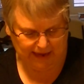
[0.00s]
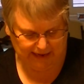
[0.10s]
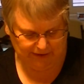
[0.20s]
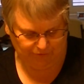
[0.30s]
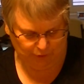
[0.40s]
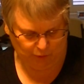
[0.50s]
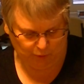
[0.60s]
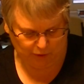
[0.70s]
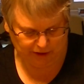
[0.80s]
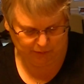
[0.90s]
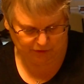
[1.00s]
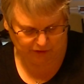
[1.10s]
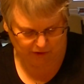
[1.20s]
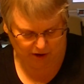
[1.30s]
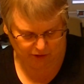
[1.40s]
If you were working with
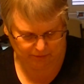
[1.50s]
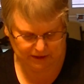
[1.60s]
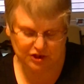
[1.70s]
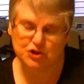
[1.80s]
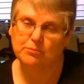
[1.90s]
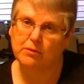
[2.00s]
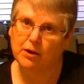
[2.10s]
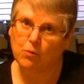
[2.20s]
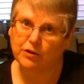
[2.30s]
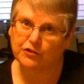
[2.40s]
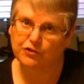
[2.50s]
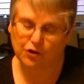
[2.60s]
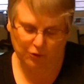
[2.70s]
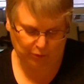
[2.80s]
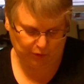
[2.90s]
a longer piece, you might want to
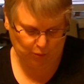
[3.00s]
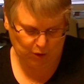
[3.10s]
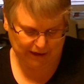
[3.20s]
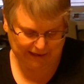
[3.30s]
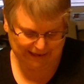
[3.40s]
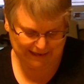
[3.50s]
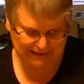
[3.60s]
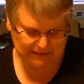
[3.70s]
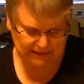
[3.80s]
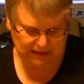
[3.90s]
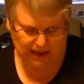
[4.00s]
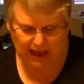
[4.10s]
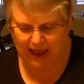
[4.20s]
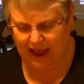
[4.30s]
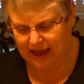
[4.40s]
start with one end
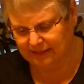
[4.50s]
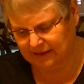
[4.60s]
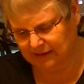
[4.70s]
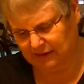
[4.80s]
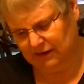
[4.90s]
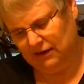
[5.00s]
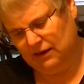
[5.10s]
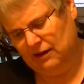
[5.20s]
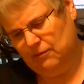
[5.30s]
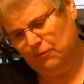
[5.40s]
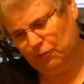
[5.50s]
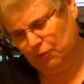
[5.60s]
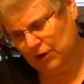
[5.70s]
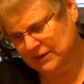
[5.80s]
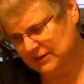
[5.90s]
and then
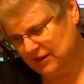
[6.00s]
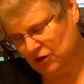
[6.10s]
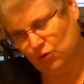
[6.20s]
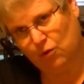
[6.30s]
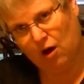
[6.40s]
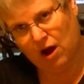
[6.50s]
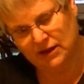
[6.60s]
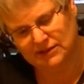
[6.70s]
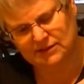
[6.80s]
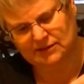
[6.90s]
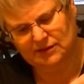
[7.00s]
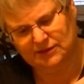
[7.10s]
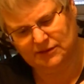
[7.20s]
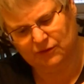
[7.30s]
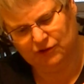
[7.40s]
press across
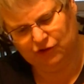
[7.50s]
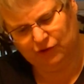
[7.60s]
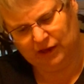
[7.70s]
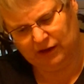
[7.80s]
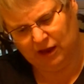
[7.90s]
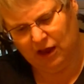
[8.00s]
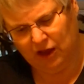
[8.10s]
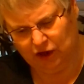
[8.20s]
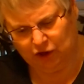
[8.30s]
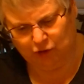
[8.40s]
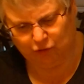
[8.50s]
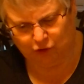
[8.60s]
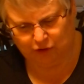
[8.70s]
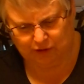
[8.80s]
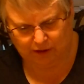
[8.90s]
so that you get, you know,
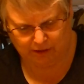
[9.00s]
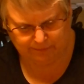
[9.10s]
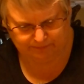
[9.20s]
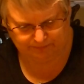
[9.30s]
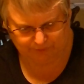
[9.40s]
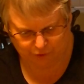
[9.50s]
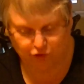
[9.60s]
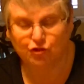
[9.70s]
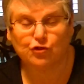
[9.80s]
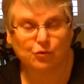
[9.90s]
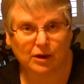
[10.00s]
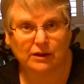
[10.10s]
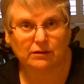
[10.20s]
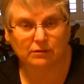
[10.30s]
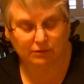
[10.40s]
good
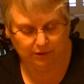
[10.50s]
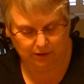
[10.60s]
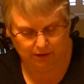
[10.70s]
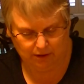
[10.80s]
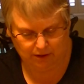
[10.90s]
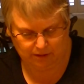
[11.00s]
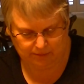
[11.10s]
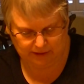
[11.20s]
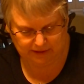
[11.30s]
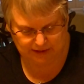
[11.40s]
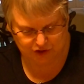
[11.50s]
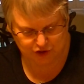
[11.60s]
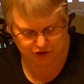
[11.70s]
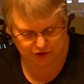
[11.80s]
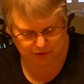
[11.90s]
straight
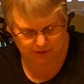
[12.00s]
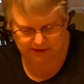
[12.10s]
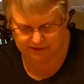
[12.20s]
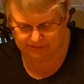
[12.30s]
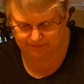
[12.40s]
adhesion to it.